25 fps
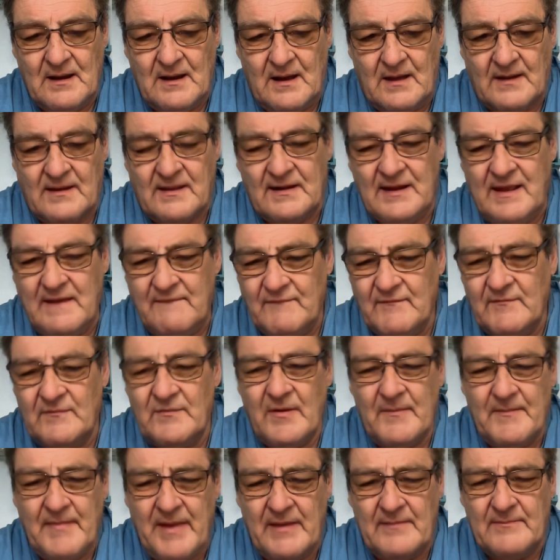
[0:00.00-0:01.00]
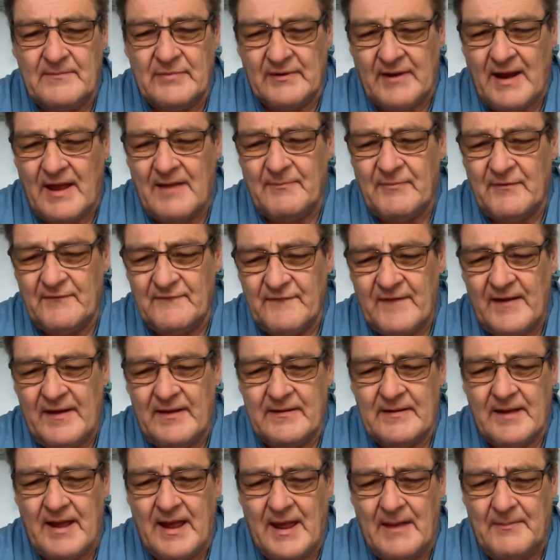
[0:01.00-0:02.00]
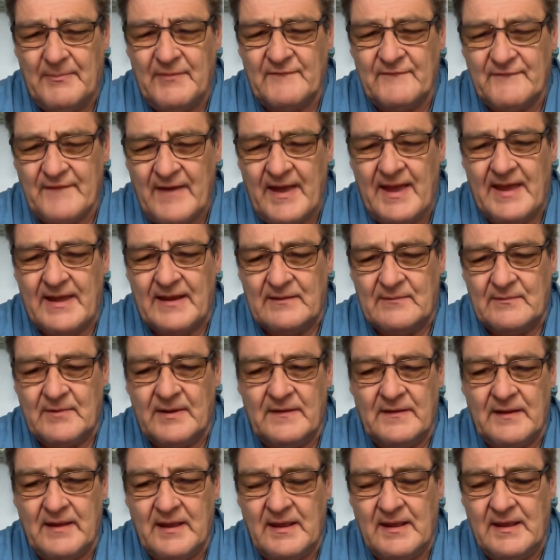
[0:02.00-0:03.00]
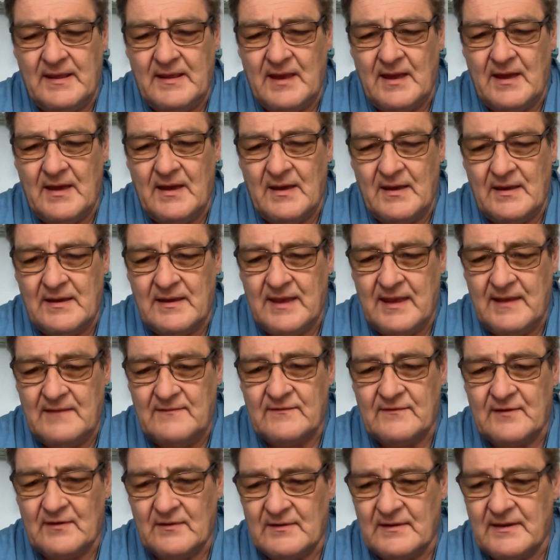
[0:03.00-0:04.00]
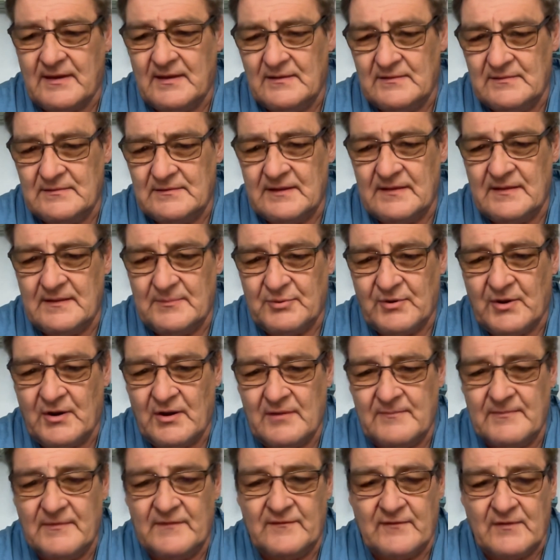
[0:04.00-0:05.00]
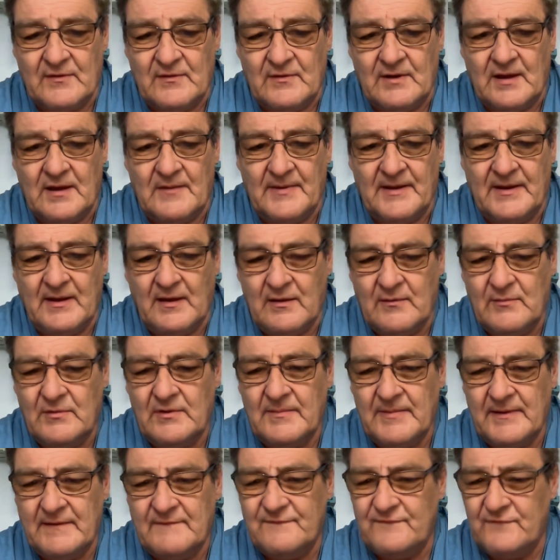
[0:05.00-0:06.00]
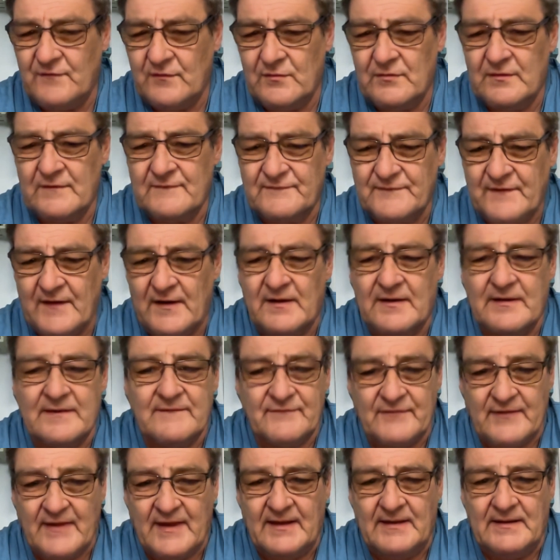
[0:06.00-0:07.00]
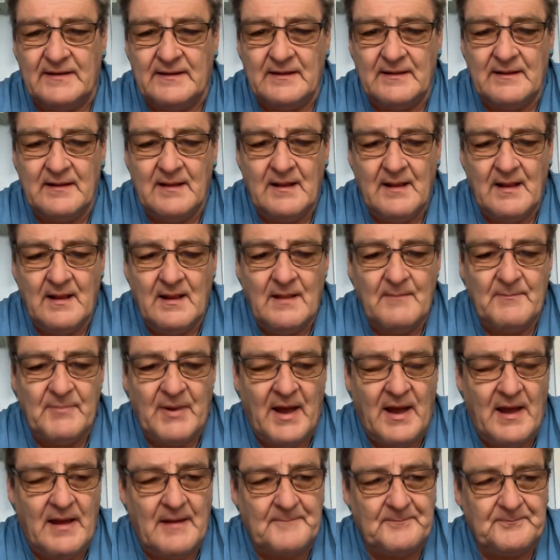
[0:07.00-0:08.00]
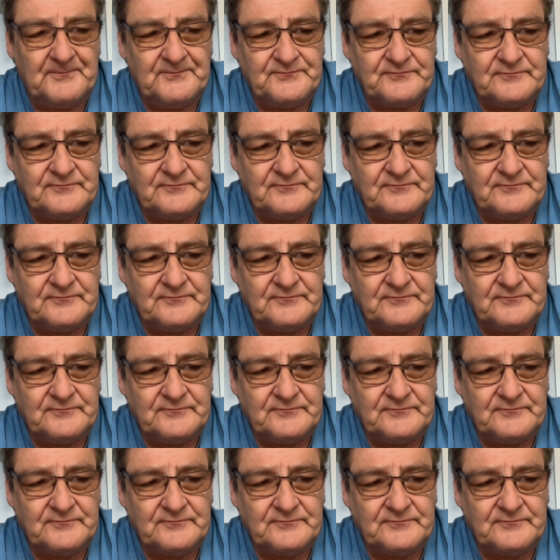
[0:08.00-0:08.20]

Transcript: I could even remember Abba Van when the kids got killed in the primary school. I mean, I would have been 4 or 5 then, but